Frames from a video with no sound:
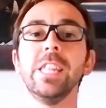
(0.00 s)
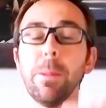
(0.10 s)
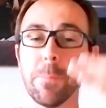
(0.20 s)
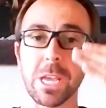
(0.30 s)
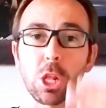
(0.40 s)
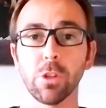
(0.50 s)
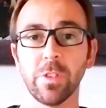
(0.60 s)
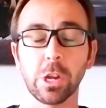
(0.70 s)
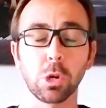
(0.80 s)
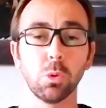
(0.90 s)
in the middle of
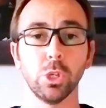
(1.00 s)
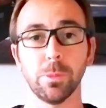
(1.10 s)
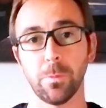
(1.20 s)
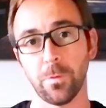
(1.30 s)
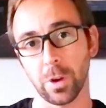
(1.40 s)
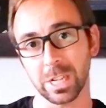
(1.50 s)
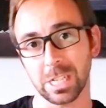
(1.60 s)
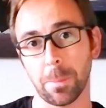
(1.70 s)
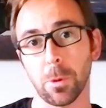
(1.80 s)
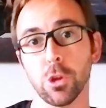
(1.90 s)
the cruise, for
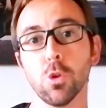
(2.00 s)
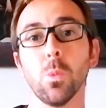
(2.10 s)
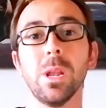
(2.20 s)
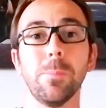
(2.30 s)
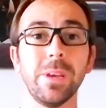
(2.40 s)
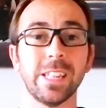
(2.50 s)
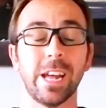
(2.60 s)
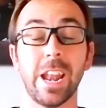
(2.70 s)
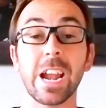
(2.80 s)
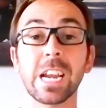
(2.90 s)
example, you will meet
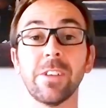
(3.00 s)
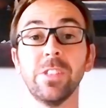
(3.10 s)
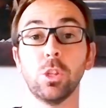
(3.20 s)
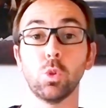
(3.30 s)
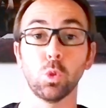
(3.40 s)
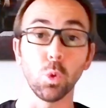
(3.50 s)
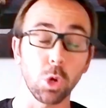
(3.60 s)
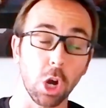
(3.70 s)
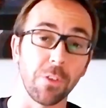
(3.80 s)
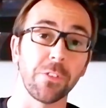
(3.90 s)
an aircraft that
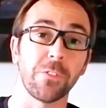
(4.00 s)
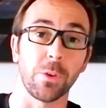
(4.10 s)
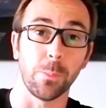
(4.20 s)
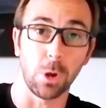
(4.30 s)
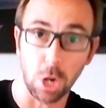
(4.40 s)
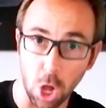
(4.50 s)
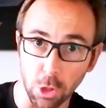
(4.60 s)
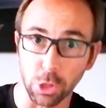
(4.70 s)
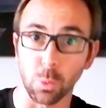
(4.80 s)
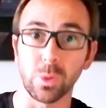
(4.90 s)
took off from
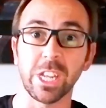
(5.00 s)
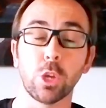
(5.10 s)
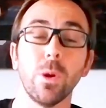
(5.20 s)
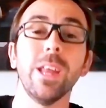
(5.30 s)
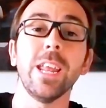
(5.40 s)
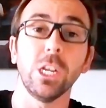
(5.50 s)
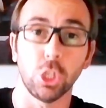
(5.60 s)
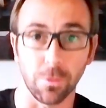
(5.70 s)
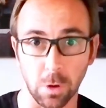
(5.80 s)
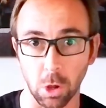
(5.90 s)
London with the
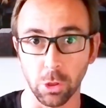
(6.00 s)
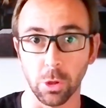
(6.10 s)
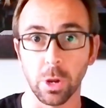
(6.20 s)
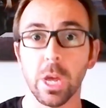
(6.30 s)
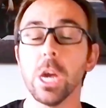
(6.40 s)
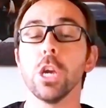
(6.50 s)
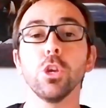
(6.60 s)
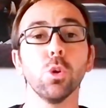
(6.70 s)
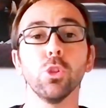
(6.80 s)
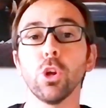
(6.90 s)
QNH of London,
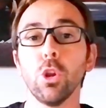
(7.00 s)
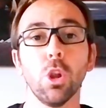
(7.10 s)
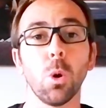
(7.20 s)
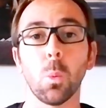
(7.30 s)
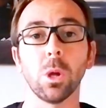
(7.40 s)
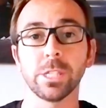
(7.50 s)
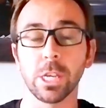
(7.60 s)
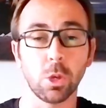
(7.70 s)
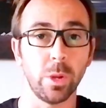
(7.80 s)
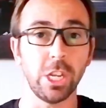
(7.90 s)
you don't know what's
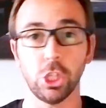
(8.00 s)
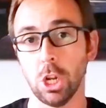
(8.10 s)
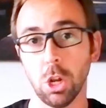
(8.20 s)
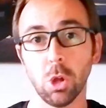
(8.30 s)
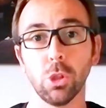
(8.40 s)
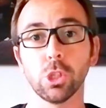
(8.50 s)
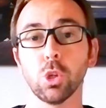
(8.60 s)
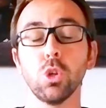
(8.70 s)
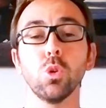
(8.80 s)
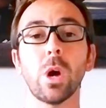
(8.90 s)
the QNH in London,
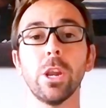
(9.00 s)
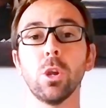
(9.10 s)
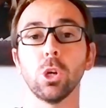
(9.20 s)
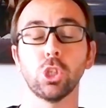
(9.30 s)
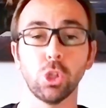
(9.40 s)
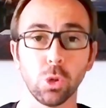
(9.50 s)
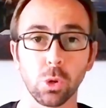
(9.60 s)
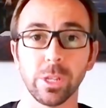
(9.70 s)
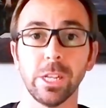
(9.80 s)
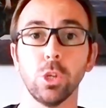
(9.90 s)
so you are not
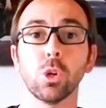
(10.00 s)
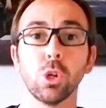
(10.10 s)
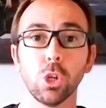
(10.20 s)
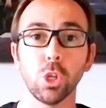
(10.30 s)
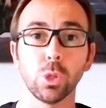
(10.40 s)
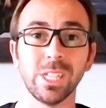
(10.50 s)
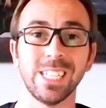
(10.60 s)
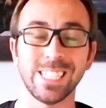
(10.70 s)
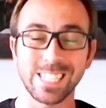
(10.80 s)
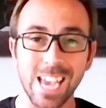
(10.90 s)
sure that you're gonna use
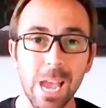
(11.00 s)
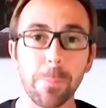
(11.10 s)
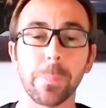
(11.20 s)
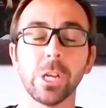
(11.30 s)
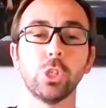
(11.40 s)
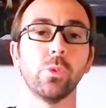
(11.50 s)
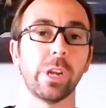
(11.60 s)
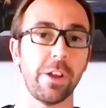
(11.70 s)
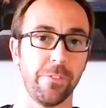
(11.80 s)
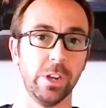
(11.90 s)
the same pressure
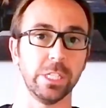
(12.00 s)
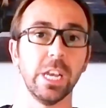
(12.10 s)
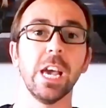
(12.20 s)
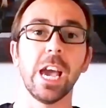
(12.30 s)
reference.